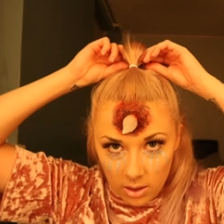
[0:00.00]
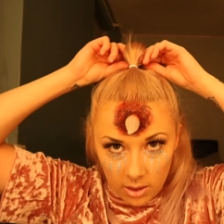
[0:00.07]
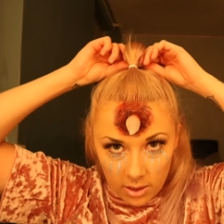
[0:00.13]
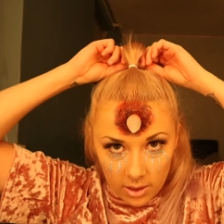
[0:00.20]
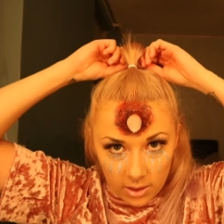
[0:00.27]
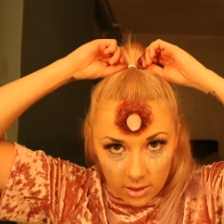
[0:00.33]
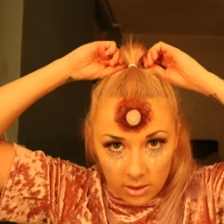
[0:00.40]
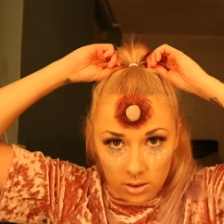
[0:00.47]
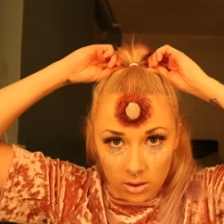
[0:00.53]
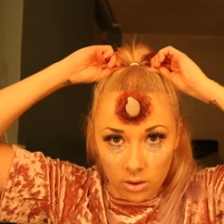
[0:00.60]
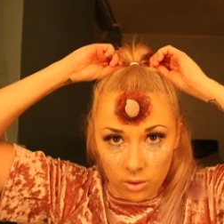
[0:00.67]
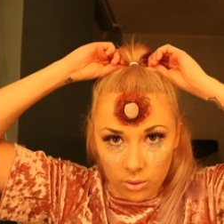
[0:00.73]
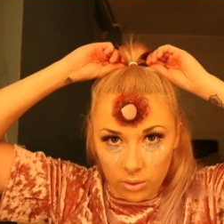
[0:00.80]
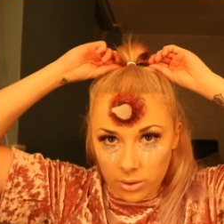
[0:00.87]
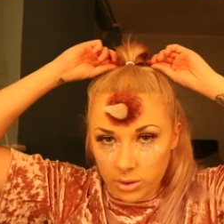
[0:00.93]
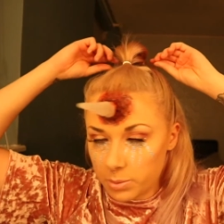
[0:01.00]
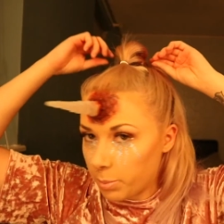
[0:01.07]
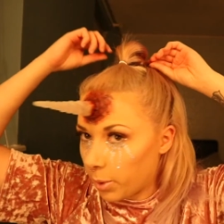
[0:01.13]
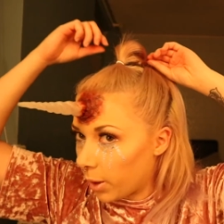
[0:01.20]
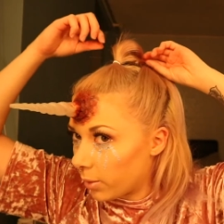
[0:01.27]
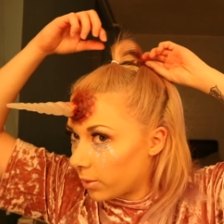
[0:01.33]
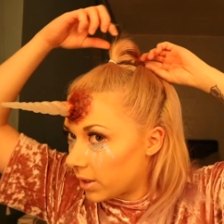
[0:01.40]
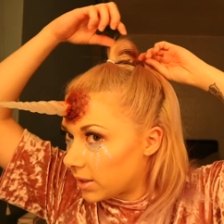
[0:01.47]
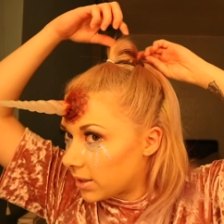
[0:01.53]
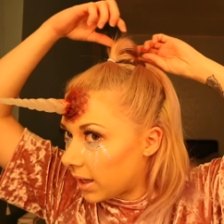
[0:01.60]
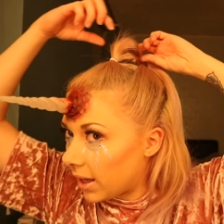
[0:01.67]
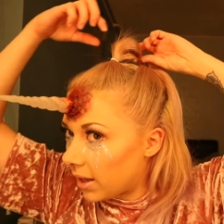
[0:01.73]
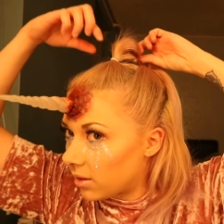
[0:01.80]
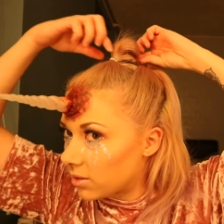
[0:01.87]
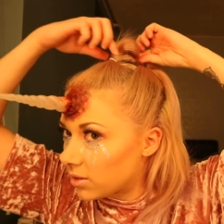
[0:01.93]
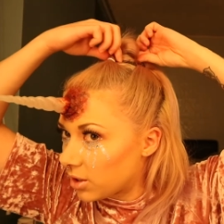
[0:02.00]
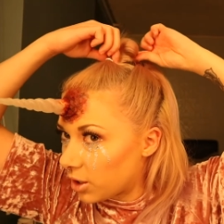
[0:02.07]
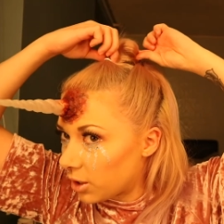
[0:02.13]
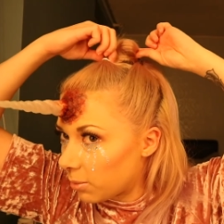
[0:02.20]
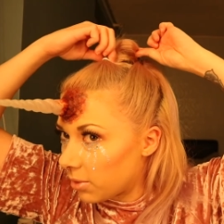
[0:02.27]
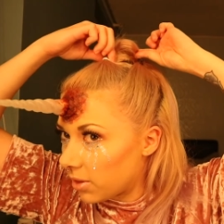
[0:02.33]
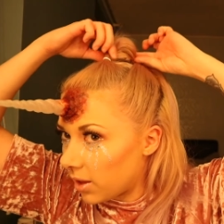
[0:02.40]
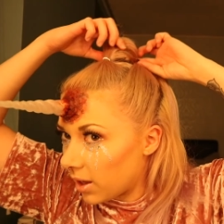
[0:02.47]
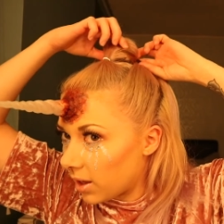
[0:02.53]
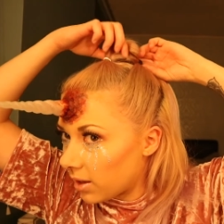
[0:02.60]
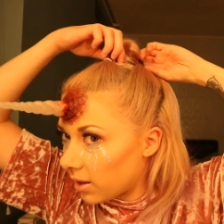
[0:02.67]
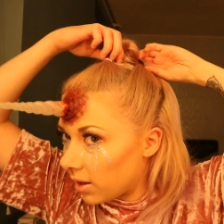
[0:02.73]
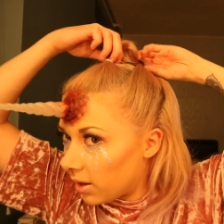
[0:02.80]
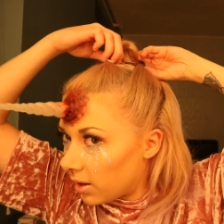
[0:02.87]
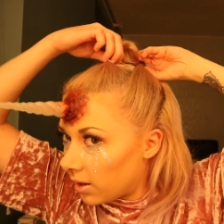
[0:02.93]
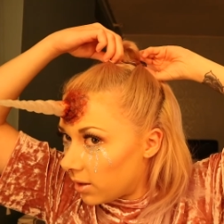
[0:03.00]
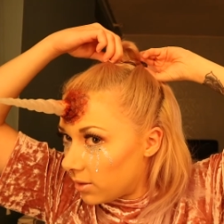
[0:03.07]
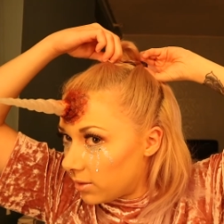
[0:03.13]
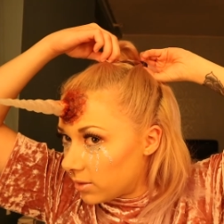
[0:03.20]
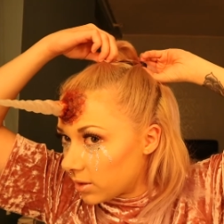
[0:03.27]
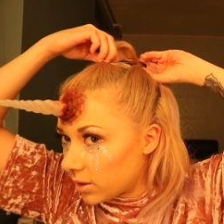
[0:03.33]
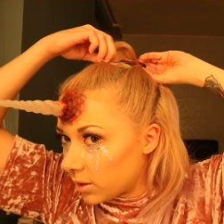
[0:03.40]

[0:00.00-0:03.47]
like a little horse ponytail type thing. I'm